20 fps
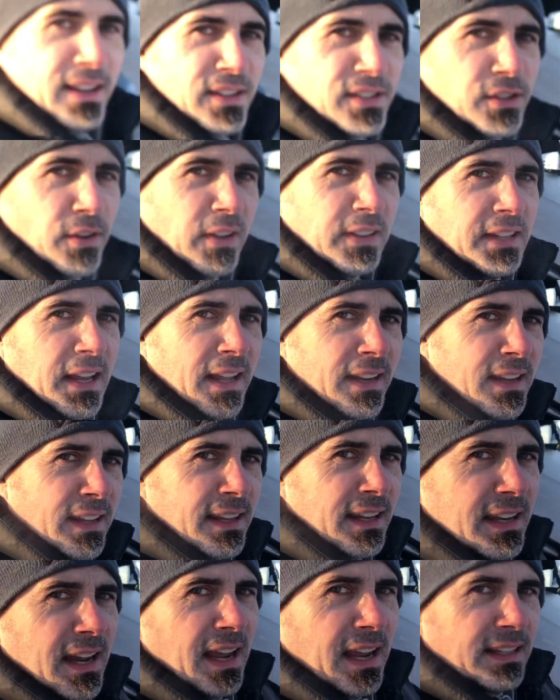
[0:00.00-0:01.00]
So at the end of the
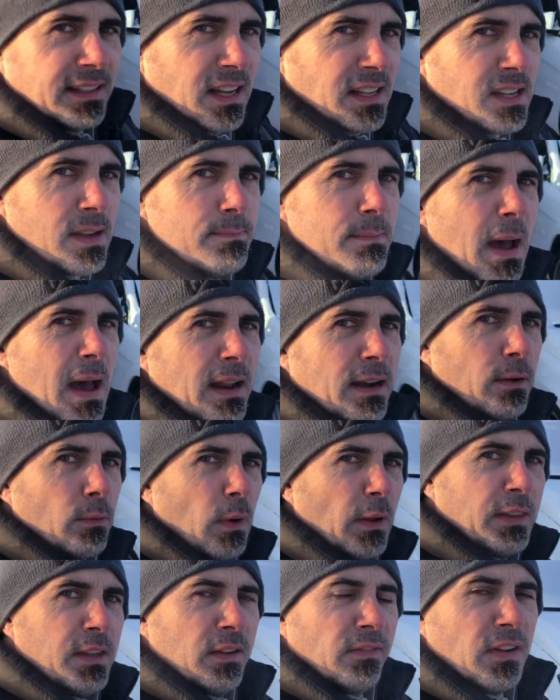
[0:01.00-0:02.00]
day, it doesn't matter
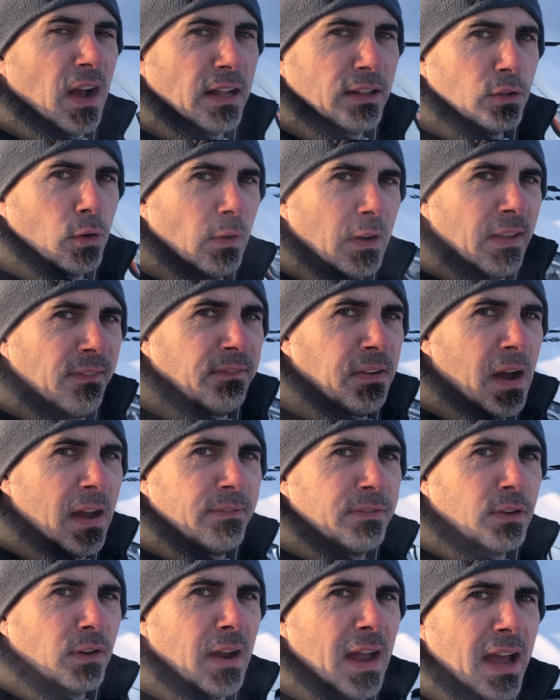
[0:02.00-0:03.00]
whether you've got 25
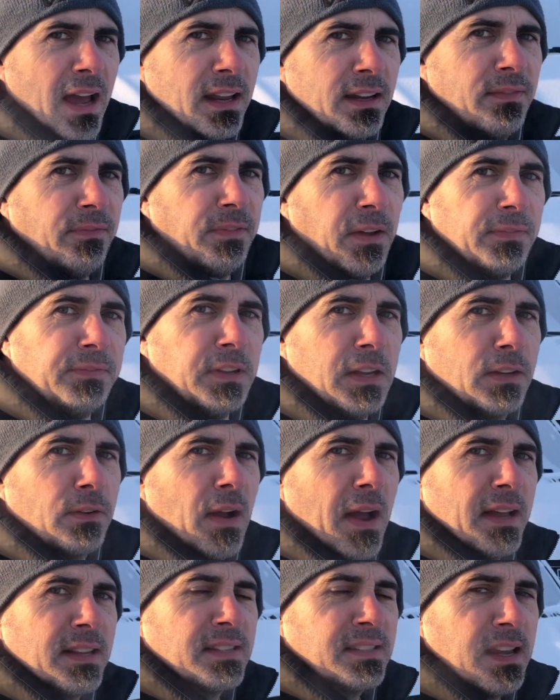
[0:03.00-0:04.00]
grand, 50
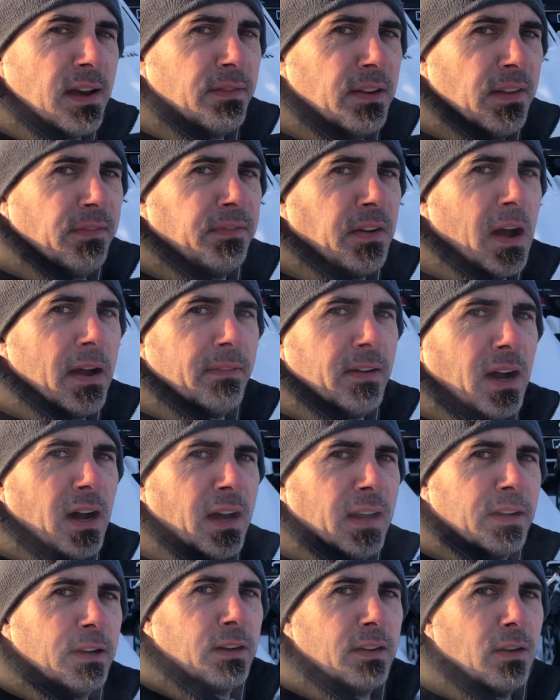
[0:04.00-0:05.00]
grand, 75,
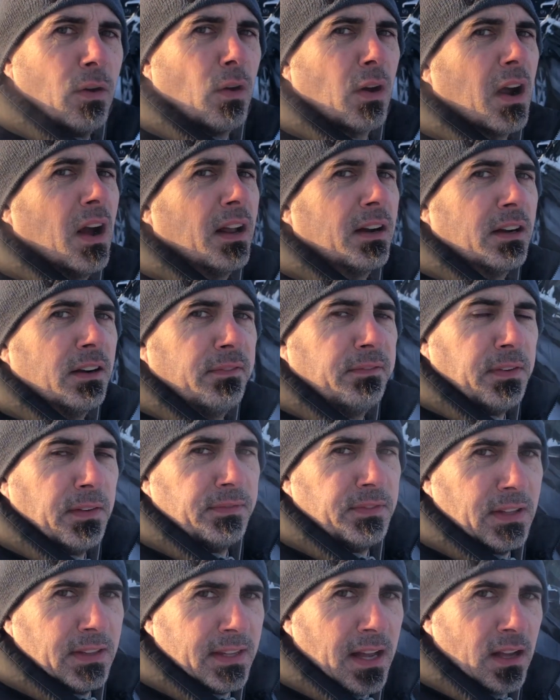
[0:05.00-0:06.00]
100, or
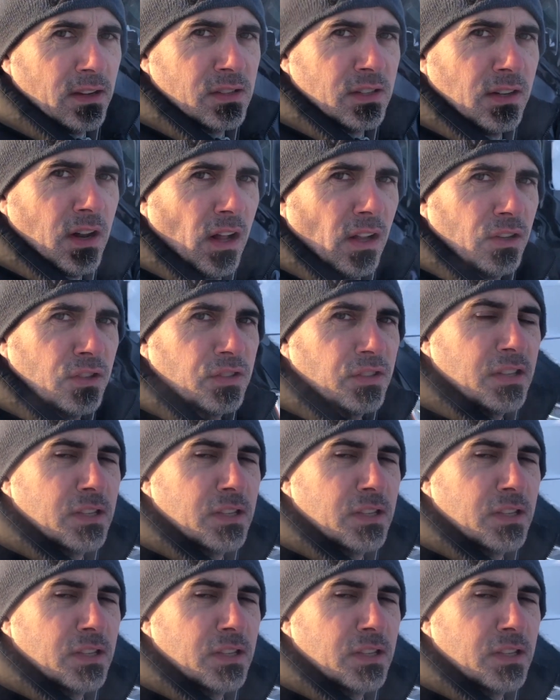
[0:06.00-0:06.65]
$150,000 to